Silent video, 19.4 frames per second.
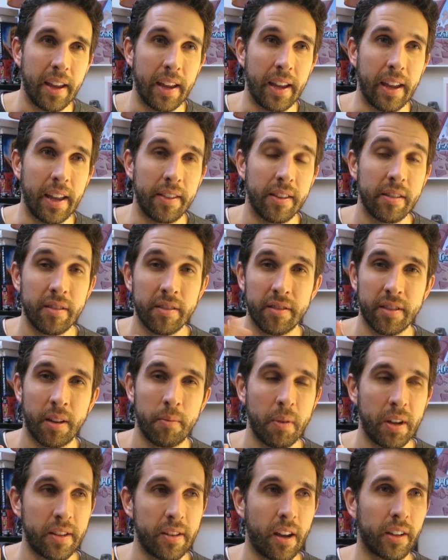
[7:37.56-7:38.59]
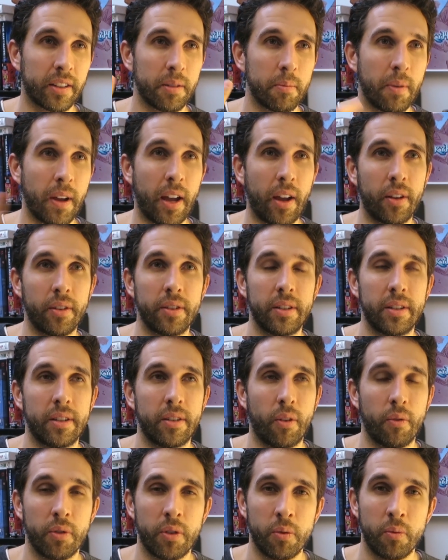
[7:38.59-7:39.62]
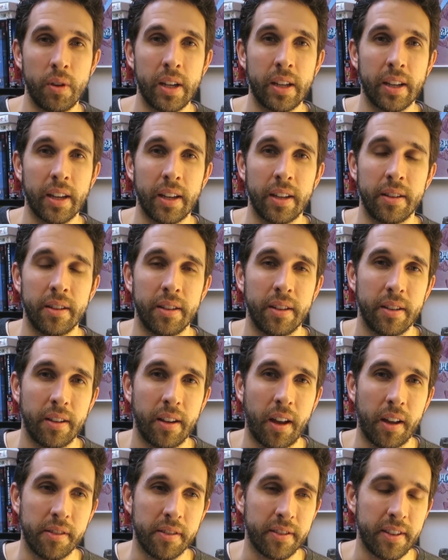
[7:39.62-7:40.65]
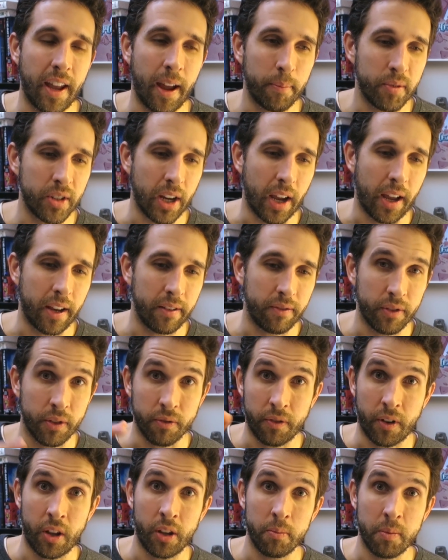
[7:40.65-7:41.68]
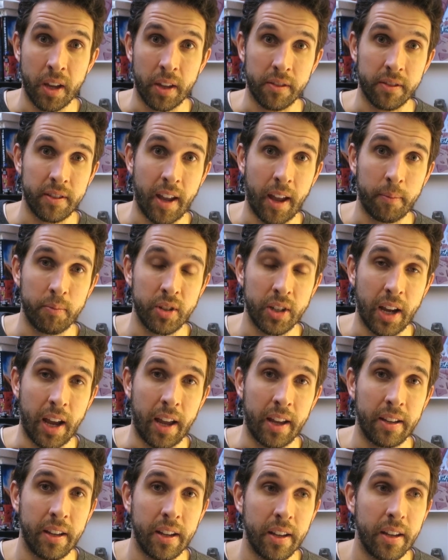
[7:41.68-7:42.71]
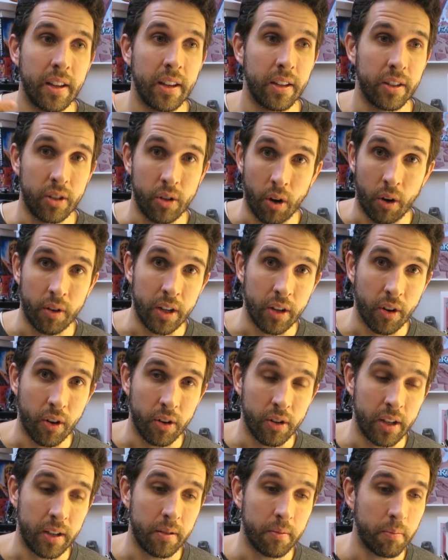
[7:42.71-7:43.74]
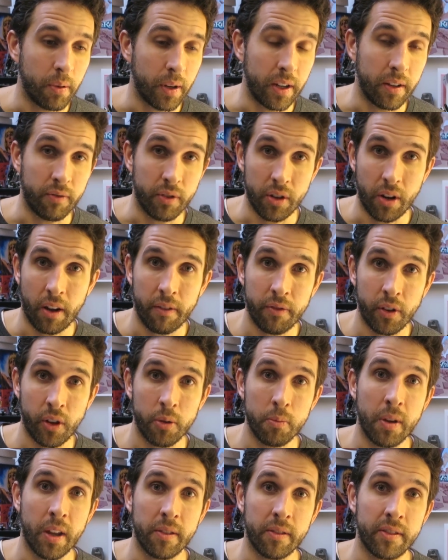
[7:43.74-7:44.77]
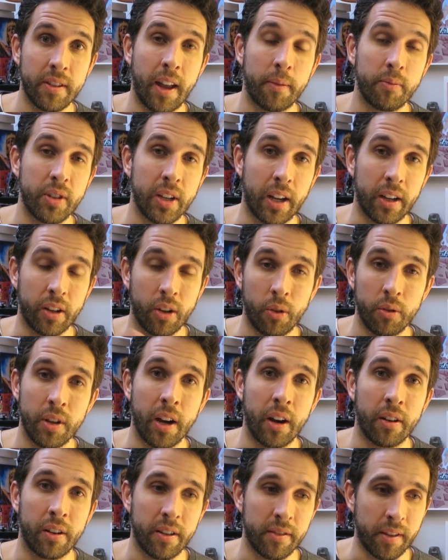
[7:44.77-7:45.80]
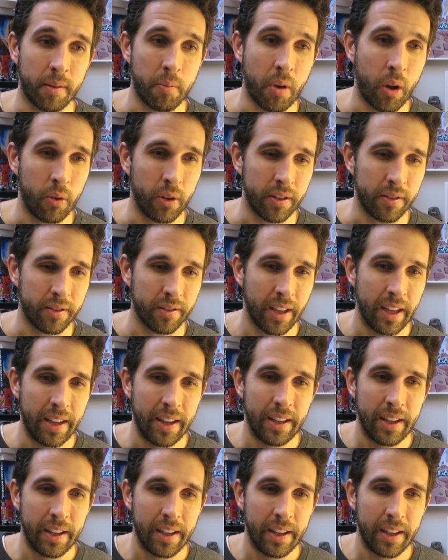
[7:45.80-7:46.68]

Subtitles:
And this is something I talked about over the weekend on Snapchat. If you're following me on Snapchat, you already heard it. But if you're not following me on Snapchat, go there, because I'm always